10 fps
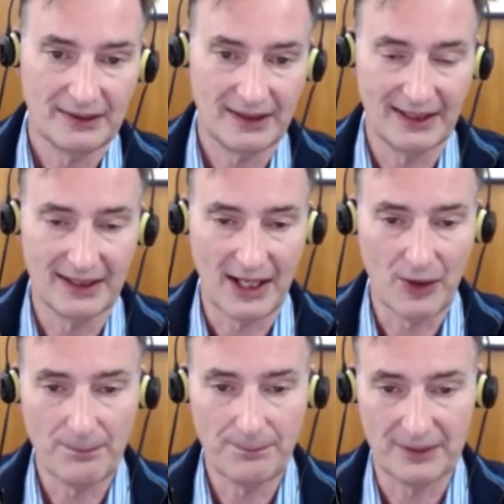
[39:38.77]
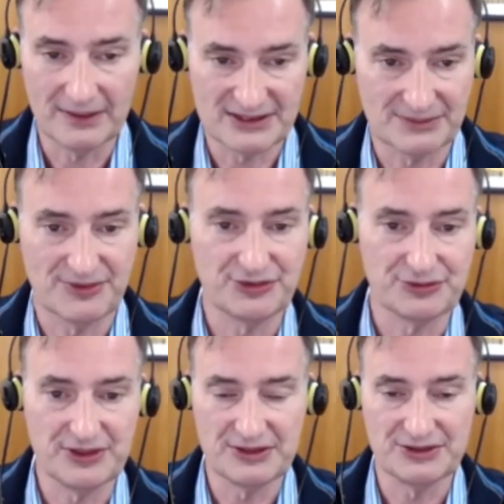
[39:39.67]
and I hope some of your
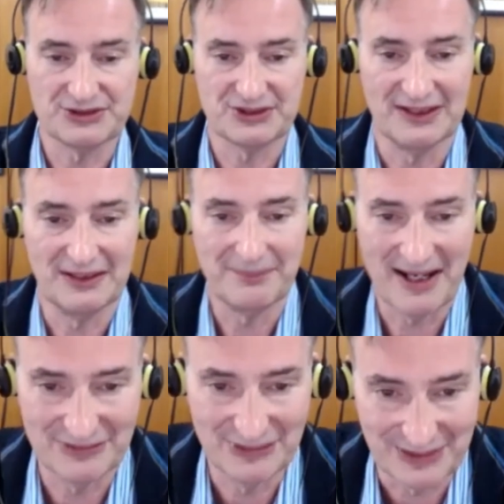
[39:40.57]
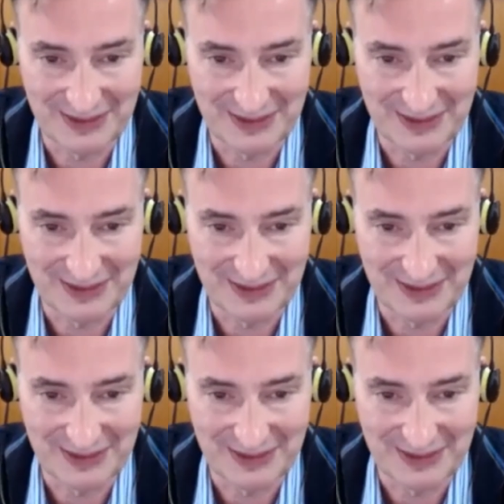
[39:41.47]
readers have a look,